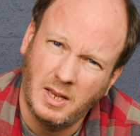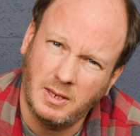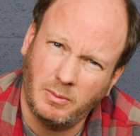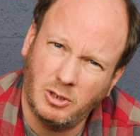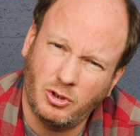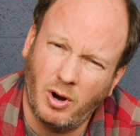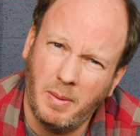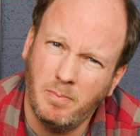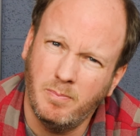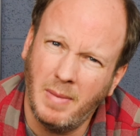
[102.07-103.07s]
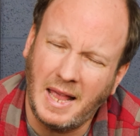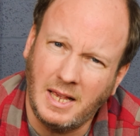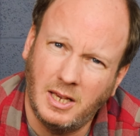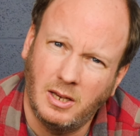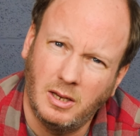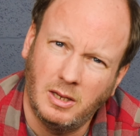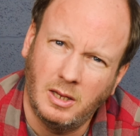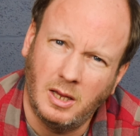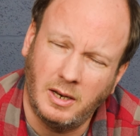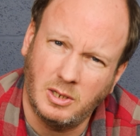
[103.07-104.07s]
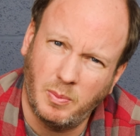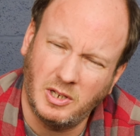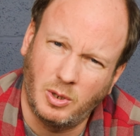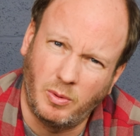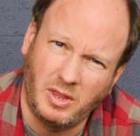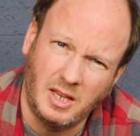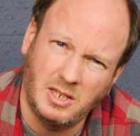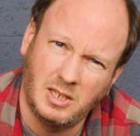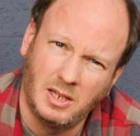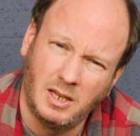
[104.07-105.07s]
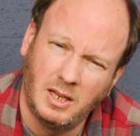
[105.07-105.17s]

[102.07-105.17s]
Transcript: is I'm going to try and make an espresso with this